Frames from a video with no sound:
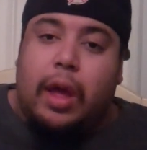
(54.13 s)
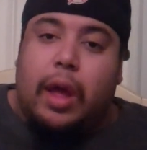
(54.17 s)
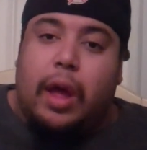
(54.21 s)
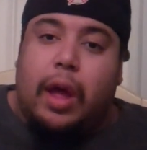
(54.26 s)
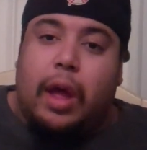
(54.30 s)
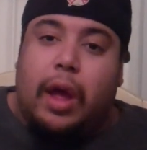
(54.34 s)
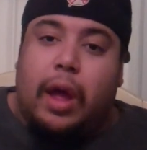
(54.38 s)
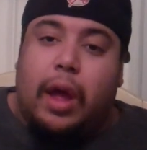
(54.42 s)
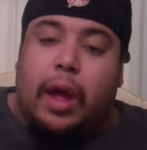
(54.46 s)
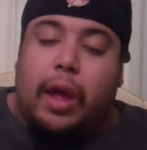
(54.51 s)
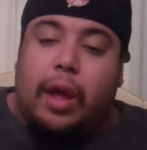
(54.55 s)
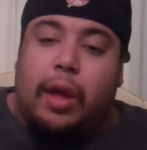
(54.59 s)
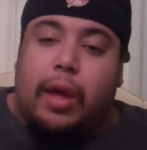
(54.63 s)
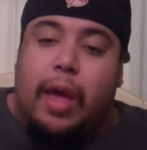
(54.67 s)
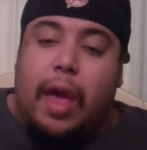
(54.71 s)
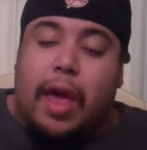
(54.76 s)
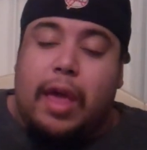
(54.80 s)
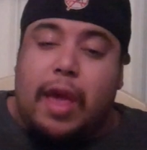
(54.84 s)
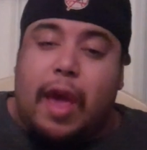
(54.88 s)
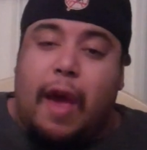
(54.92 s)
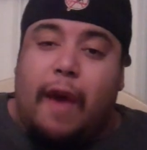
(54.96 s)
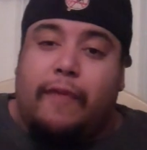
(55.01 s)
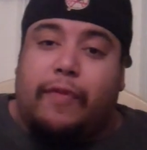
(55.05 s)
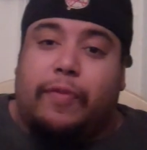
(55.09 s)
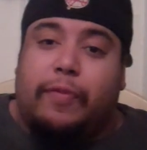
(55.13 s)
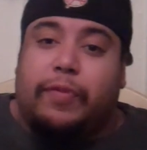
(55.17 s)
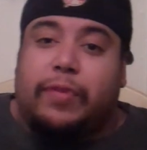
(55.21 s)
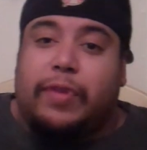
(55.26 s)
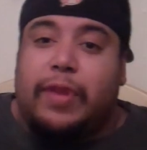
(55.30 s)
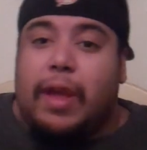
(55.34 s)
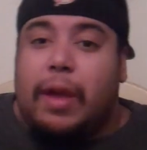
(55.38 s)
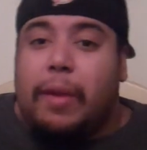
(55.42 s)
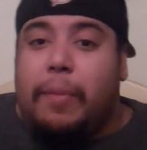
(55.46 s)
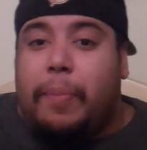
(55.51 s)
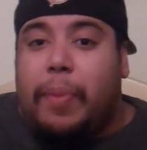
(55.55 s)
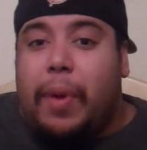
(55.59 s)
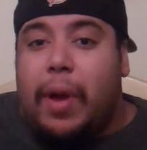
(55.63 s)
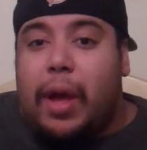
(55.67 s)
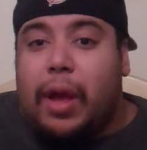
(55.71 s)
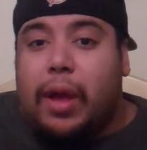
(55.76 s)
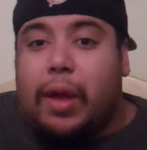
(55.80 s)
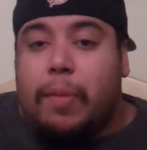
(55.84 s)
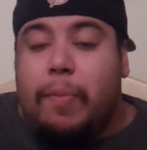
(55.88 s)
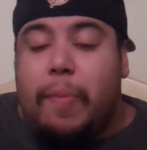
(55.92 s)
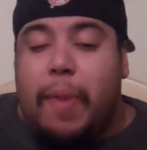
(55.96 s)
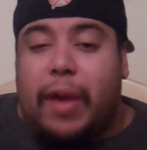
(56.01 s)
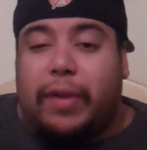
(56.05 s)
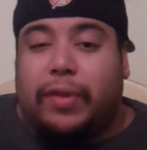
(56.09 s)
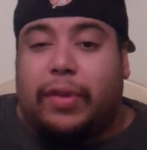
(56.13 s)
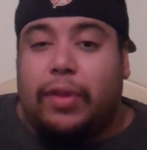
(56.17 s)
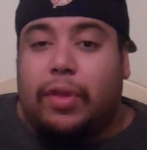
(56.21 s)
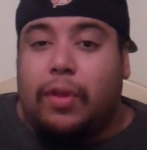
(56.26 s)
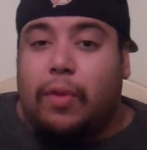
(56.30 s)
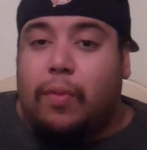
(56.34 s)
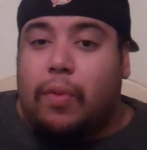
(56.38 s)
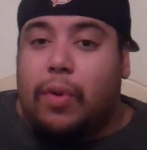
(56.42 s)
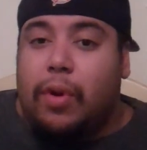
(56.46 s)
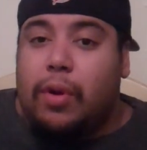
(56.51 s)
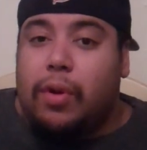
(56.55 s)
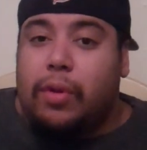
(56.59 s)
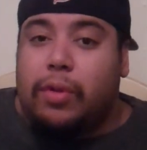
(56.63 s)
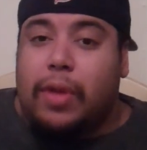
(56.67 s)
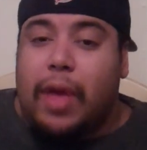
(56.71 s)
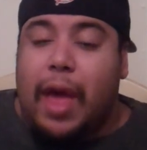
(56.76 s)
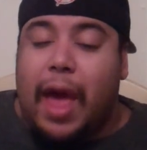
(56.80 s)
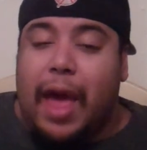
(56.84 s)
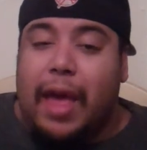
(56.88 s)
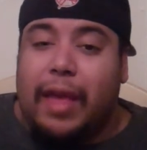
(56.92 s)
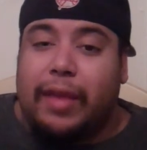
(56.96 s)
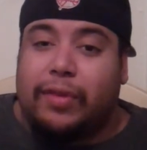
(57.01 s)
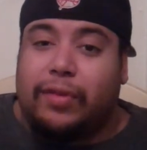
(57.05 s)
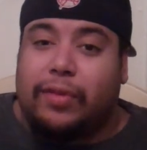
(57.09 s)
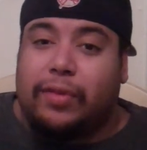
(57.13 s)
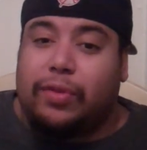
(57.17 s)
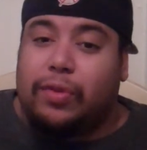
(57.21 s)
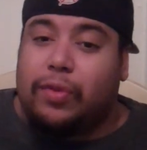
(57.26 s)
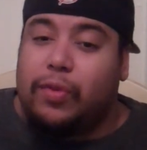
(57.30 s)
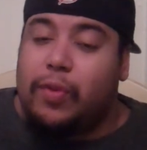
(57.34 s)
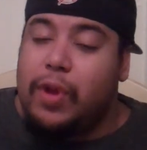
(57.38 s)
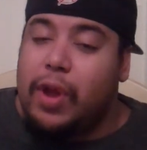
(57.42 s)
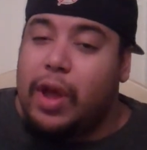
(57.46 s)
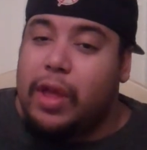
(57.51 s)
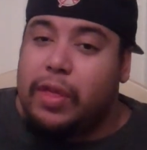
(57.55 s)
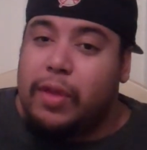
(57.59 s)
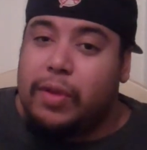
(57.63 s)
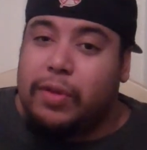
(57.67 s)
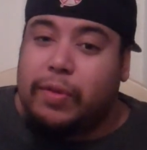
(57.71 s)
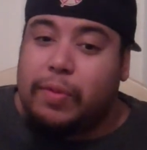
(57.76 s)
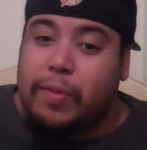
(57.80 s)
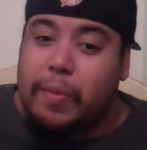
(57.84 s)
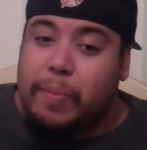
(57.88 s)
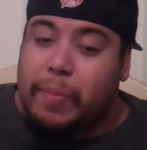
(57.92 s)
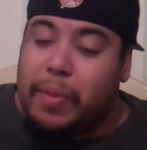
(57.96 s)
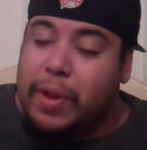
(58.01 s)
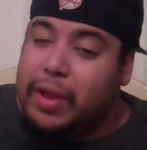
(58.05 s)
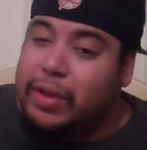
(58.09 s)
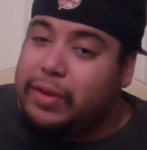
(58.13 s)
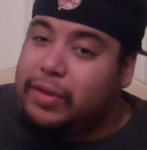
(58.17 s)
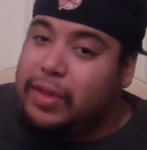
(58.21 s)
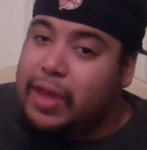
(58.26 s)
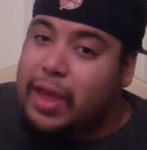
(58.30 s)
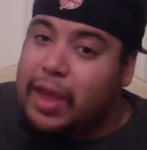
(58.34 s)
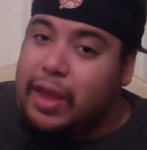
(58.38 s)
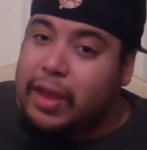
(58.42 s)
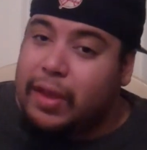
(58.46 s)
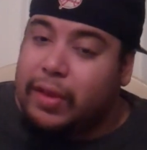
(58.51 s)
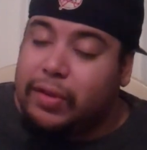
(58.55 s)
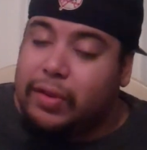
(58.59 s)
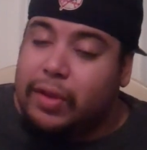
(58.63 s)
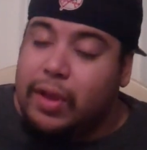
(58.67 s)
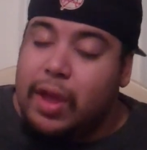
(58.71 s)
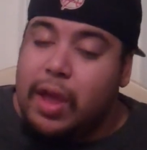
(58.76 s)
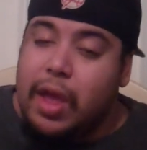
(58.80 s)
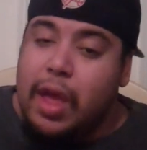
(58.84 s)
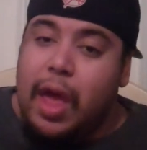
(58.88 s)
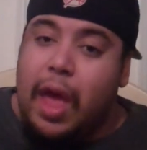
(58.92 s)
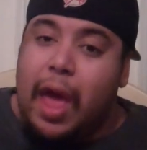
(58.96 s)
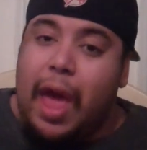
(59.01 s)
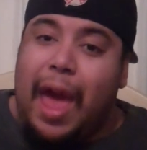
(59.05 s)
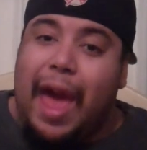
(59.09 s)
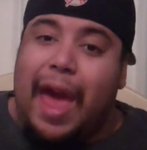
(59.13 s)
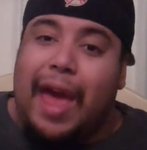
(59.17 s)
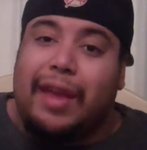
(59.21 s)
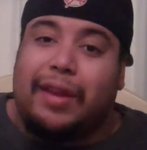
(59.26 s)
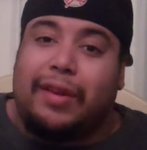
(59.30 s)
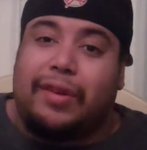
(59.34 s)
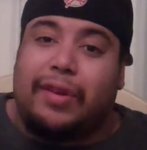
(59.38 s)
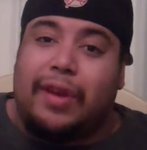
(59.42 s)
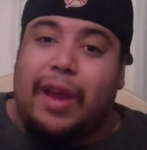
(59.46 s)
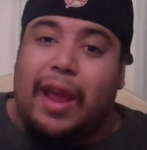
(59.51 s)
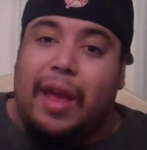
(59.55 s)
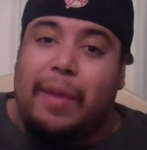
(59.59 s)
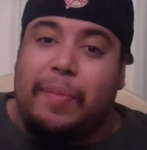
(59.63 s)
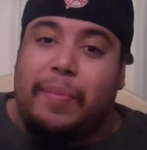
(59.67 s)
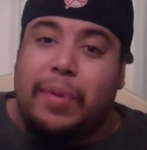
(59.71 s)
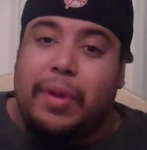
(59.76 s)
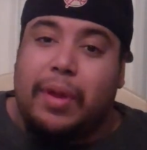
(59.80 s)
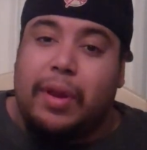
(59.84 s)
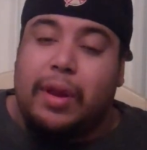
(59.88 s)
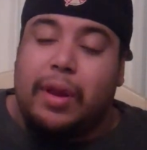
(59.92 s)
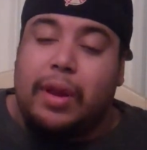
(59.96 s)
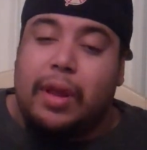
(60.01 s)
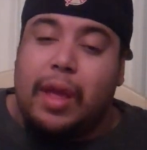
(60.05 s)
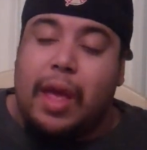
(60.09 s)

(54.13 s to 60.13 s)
And you have CM Punk, best in the world, has 300 plus days as champion.